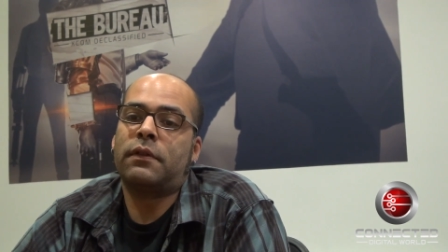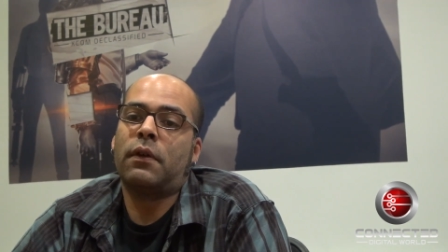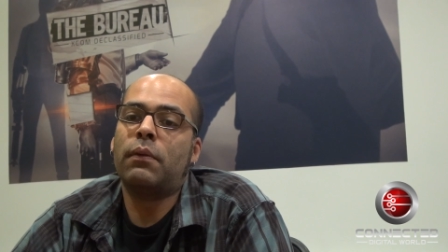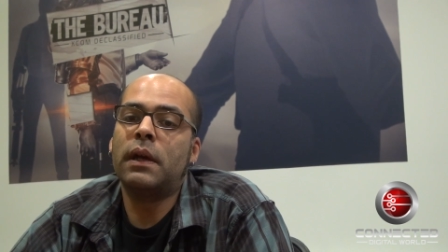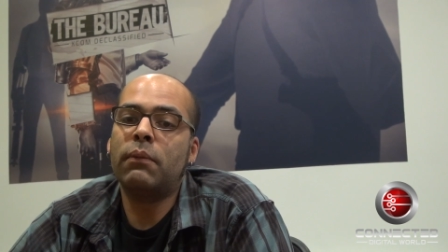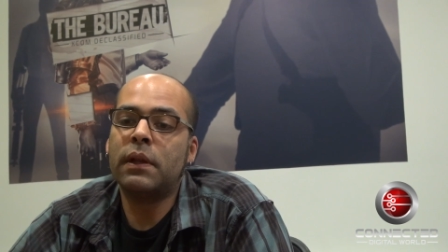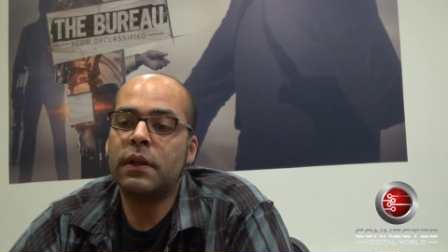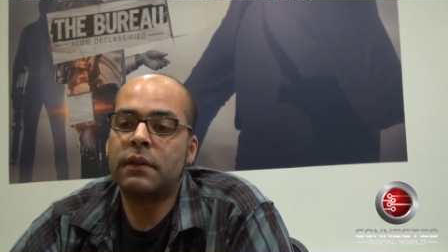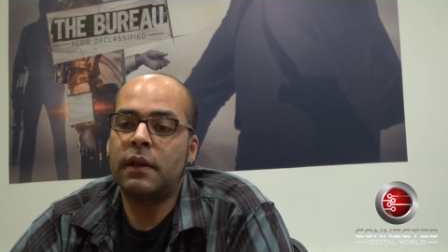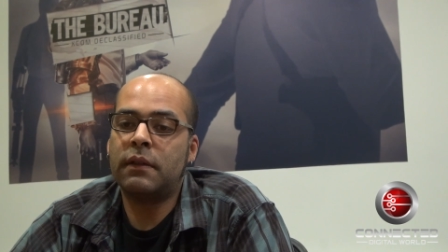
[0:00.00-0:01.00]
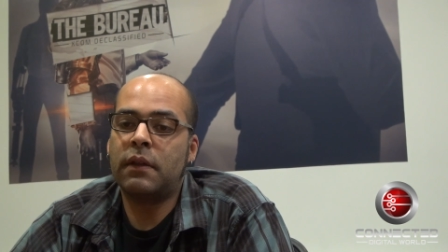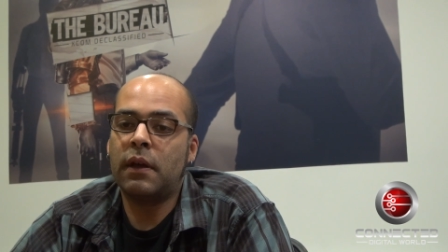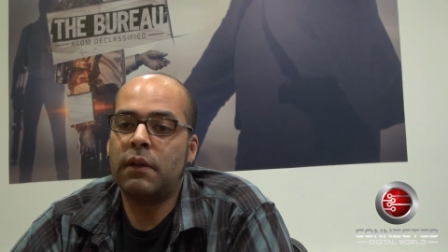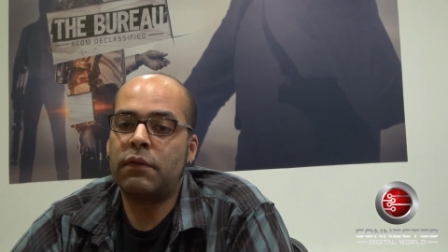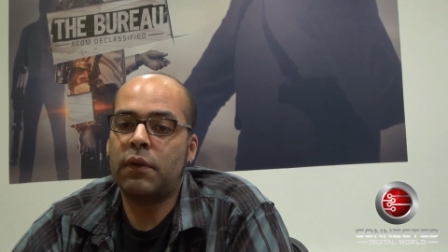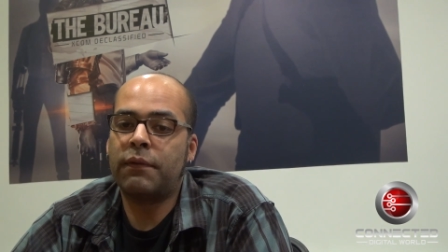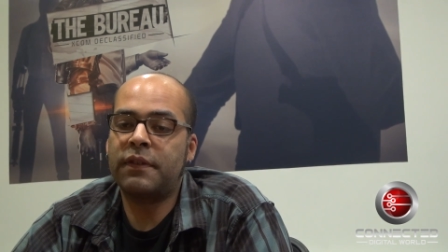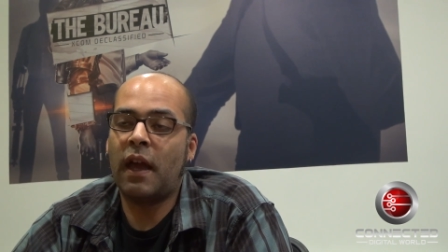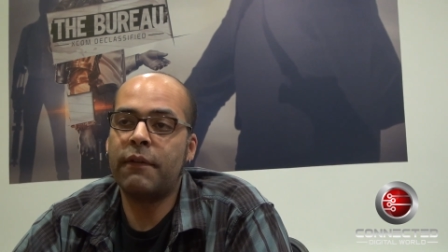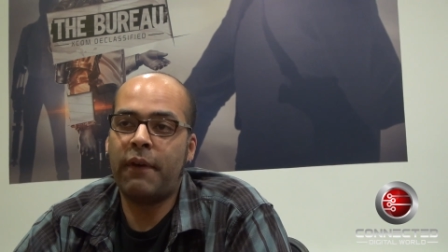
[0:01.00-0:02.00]
So we looked at sort of
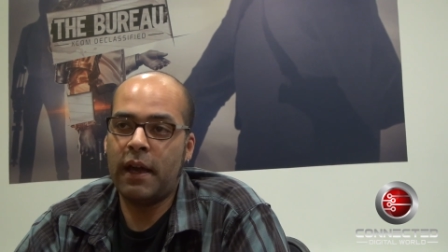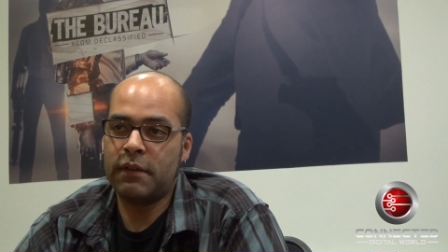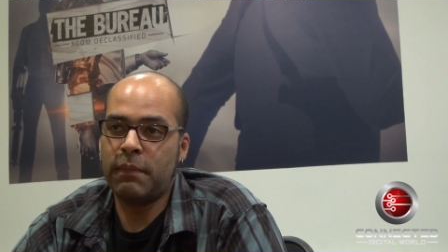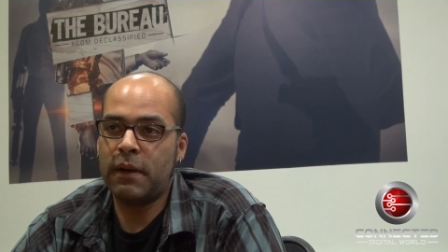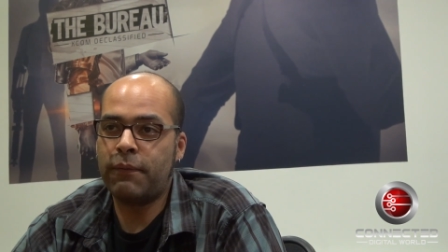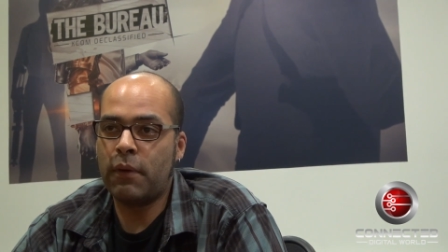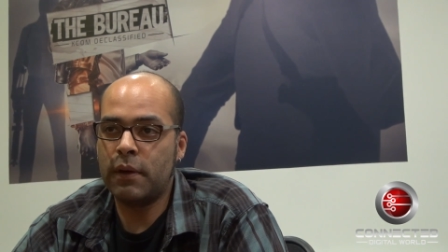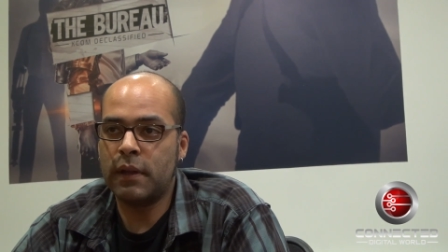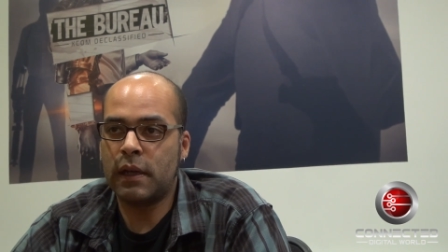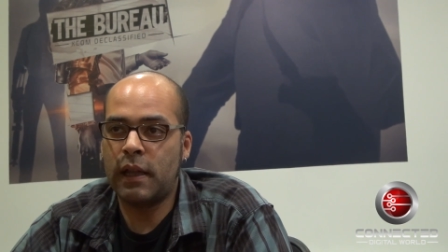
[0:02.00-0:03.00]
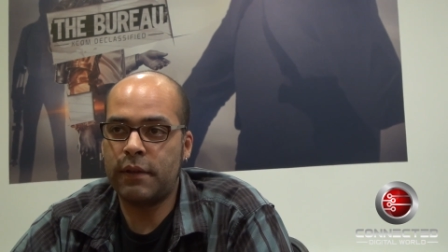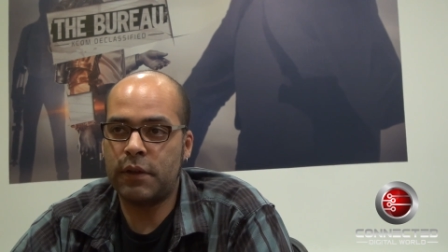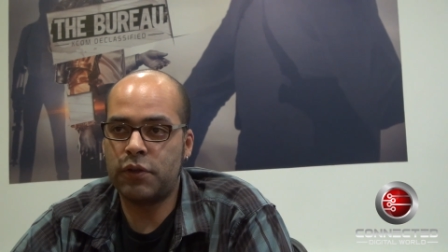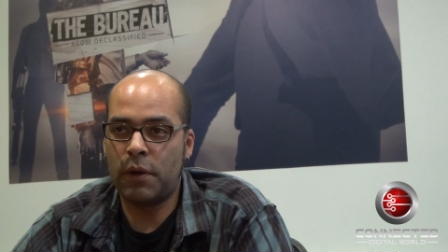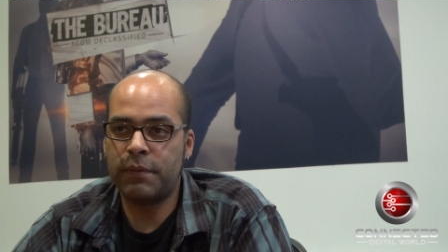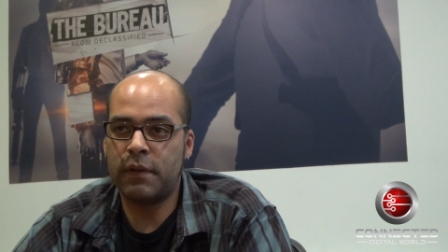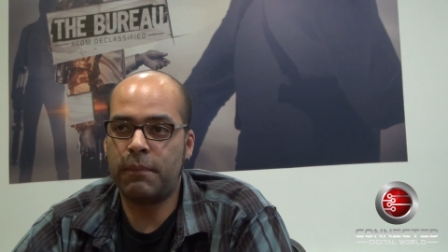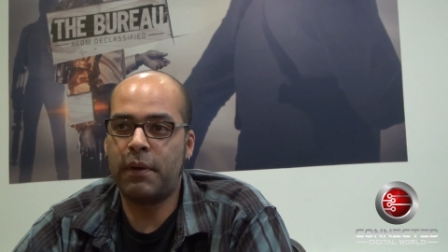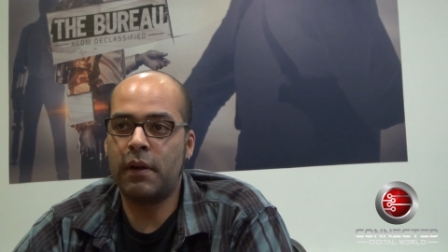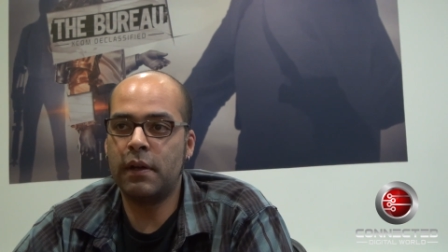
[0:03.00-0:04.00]
sci-fi as metaphor and the classic tropes of
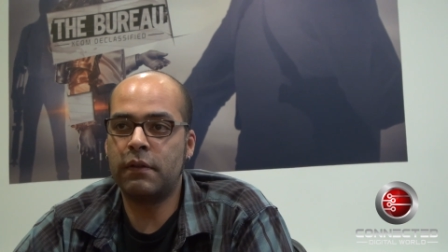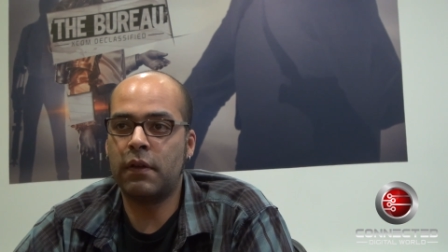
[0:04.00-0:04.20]
the period.